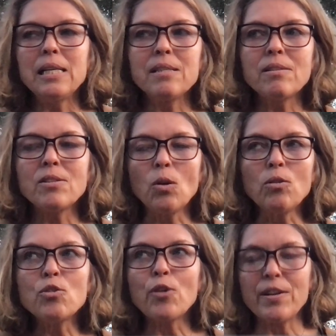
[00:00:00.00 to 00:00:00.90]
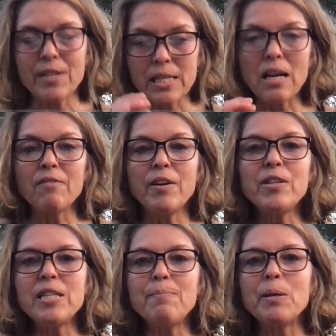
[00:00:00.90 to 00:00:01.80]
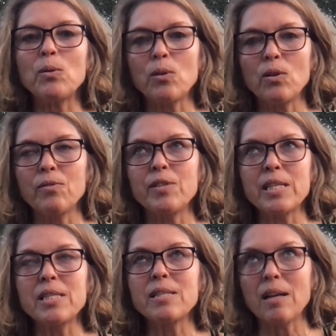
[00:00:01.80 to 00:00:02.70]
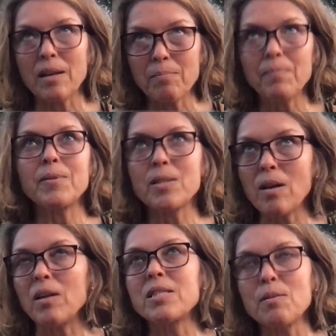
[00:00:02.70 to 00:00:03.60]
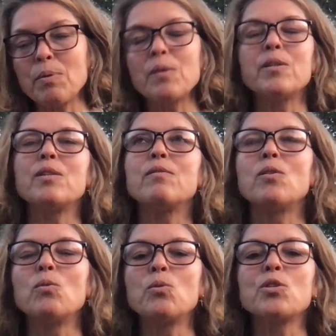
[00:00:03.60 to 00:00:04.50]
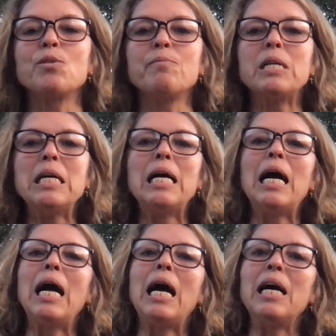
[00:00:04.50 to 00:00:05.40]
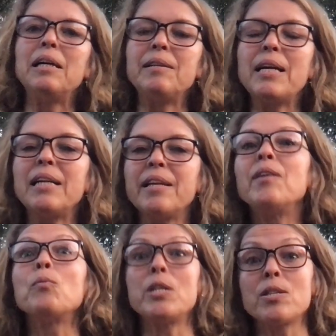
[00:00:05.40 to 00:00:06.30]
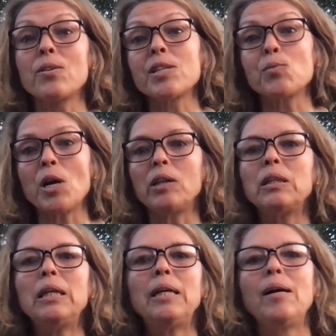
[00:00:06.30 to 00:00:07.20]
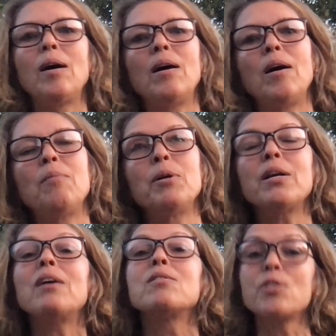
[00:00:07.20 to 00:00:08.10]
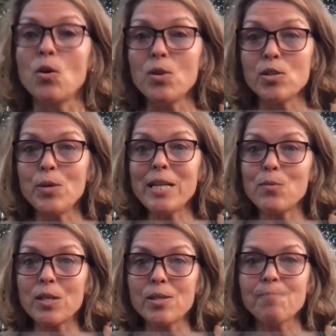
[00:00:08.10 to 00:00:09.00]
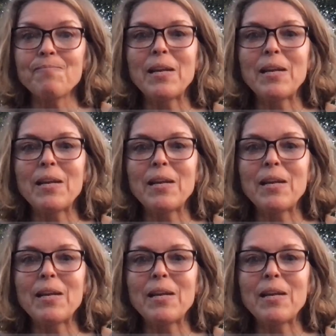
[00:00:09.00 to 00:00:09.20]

Salt cravings are very typical of this starting period of autumn and then winter as well, but so are sweet ones.